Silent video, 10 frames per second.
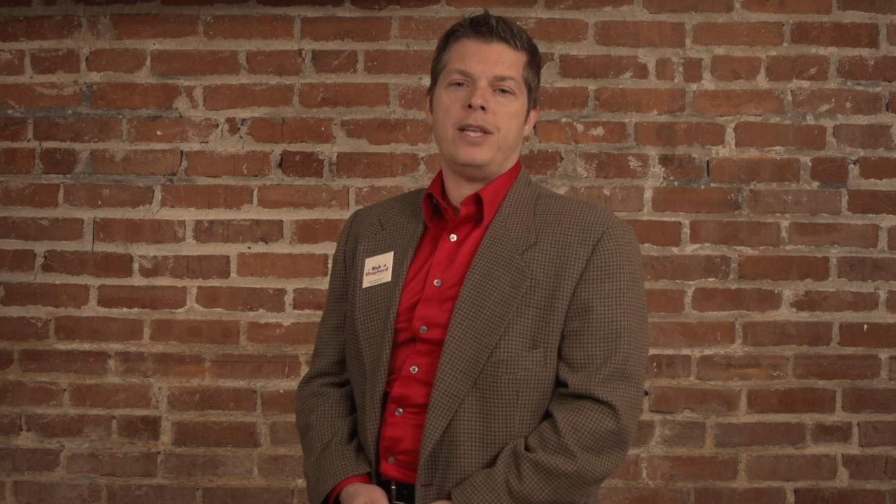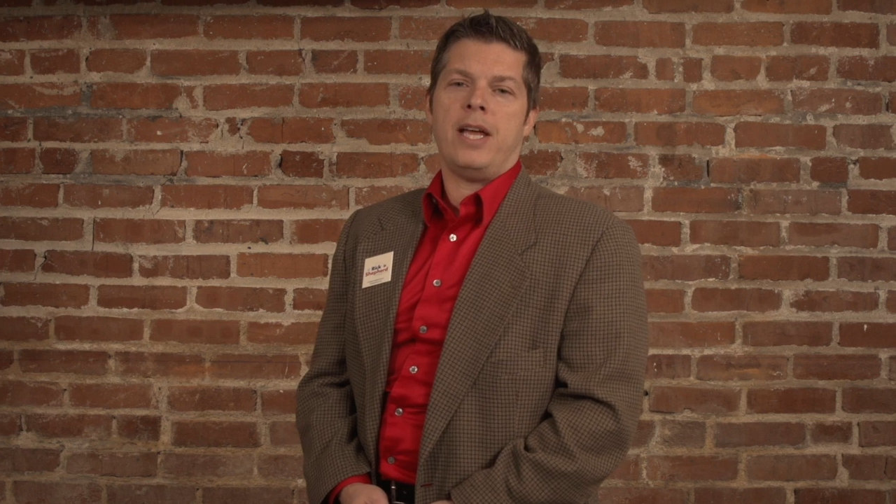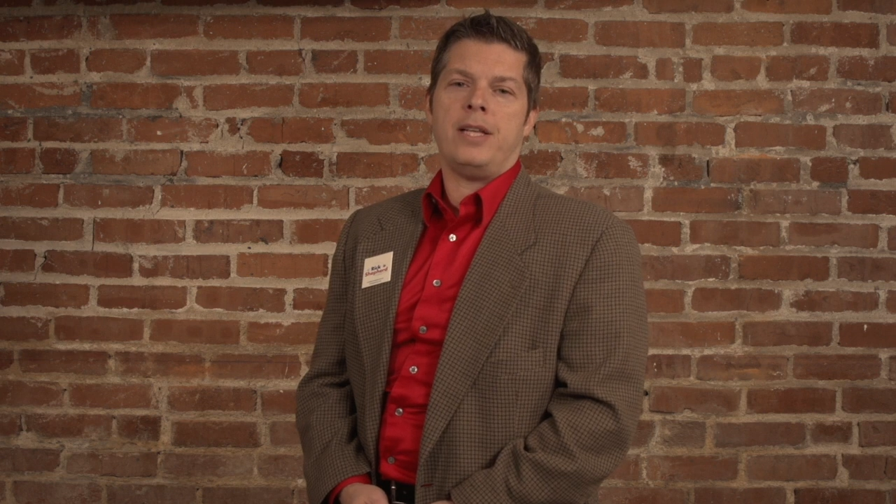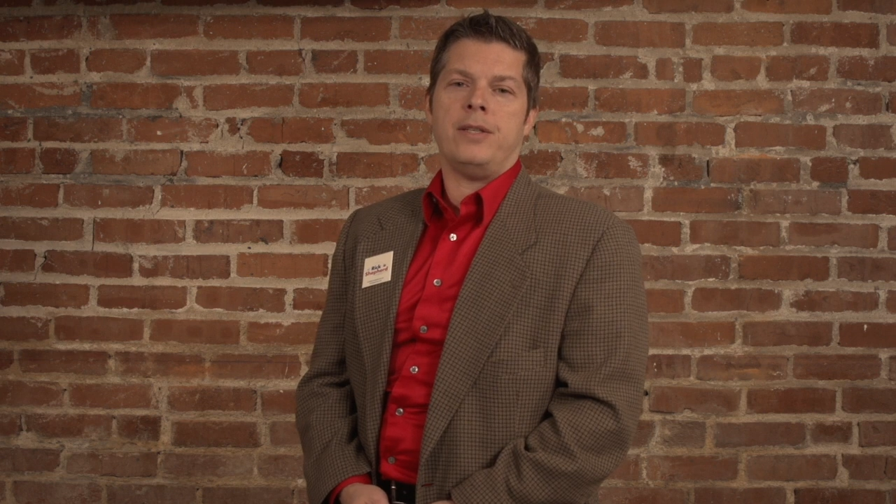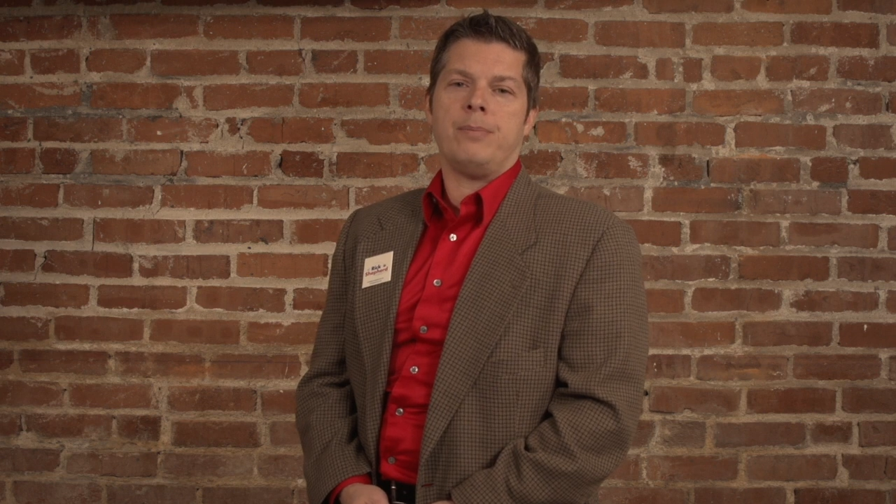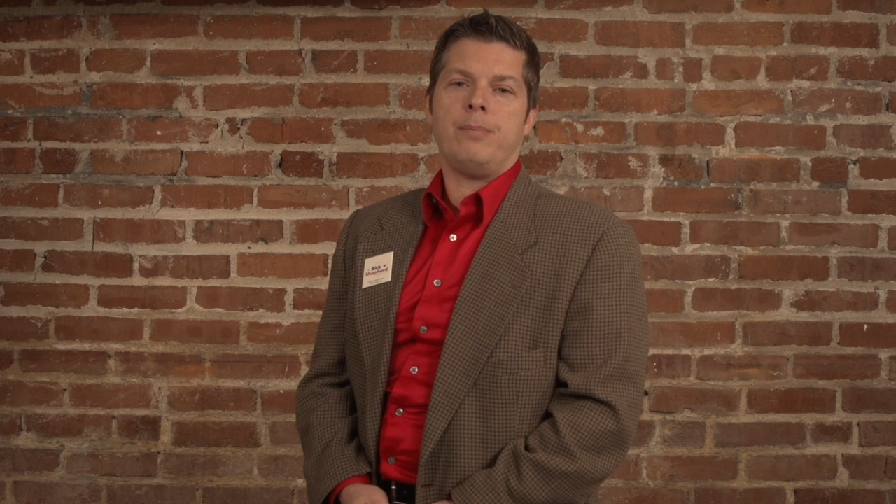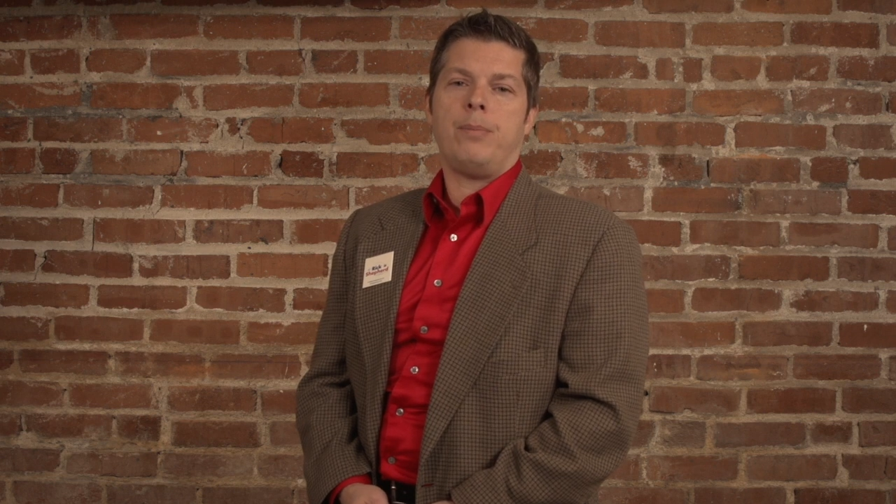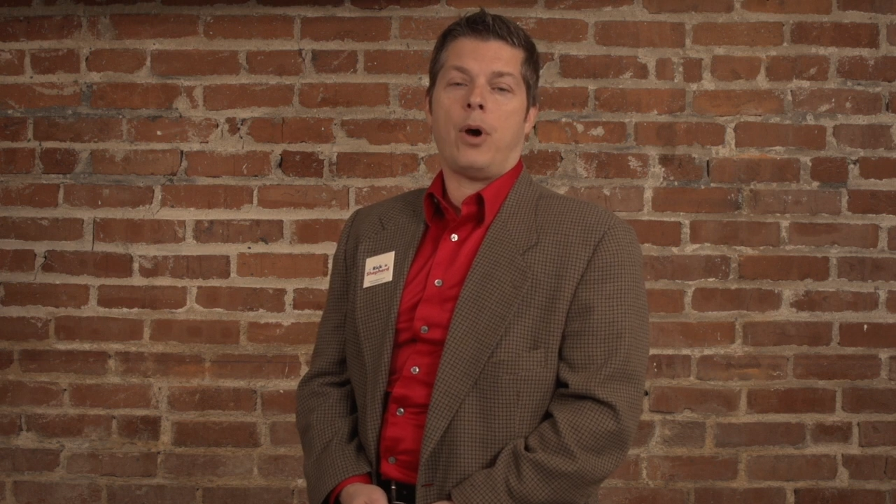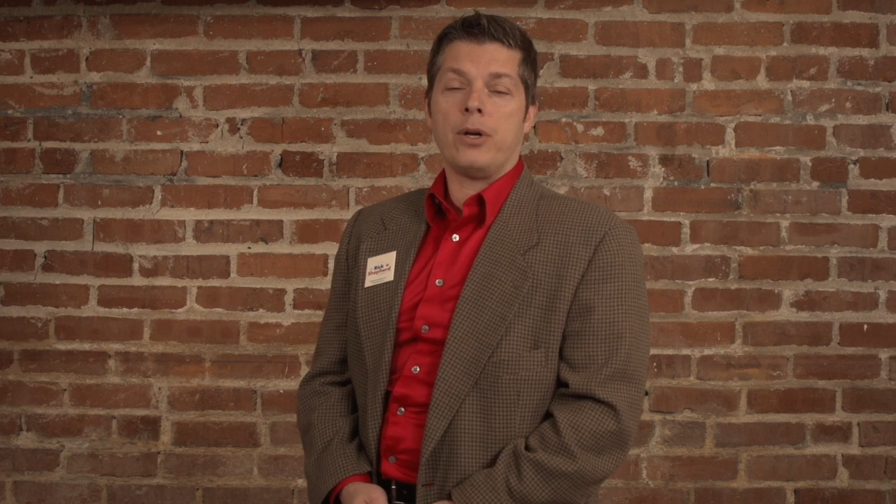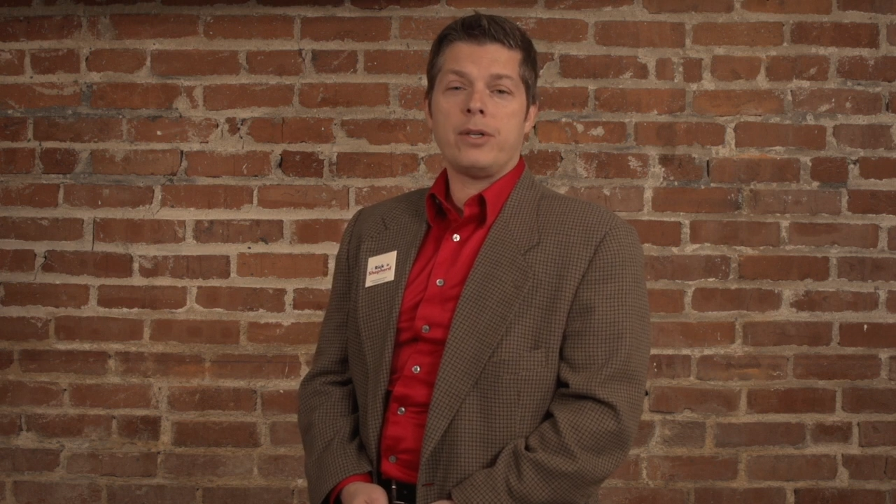dead in a
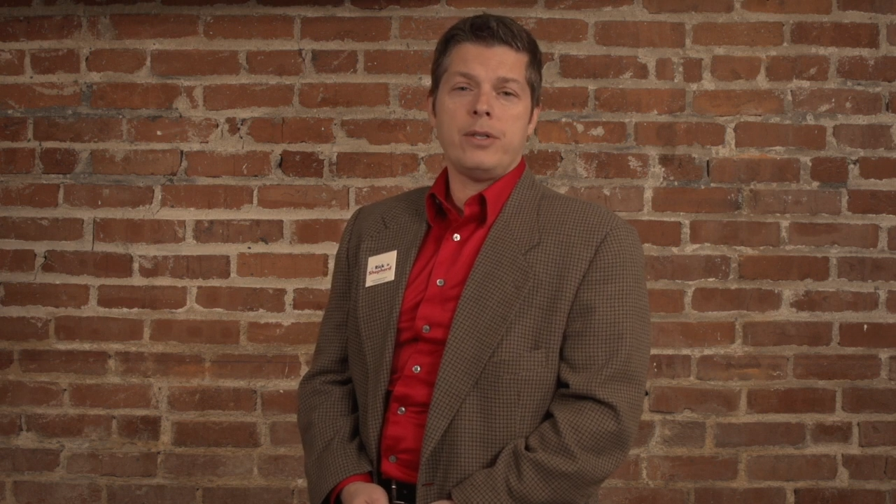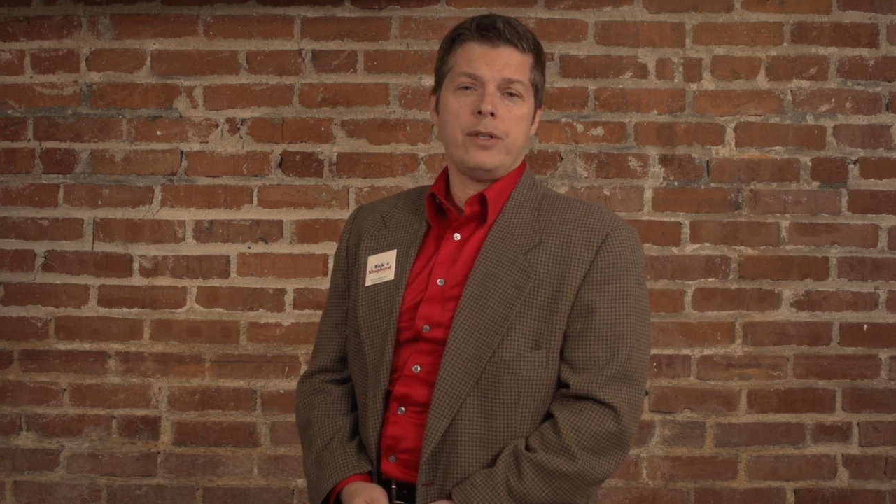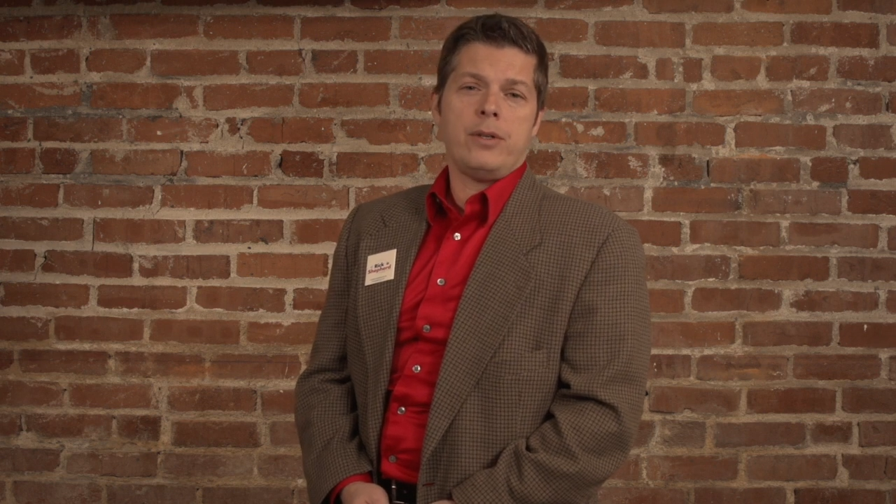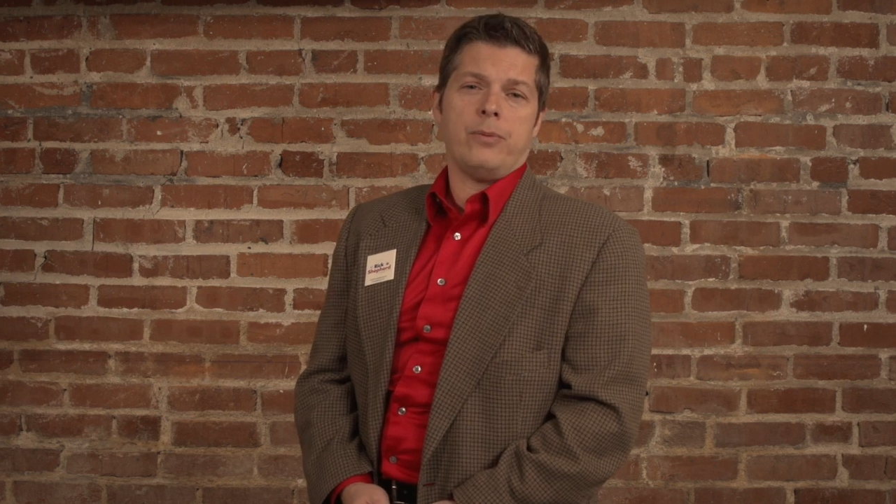park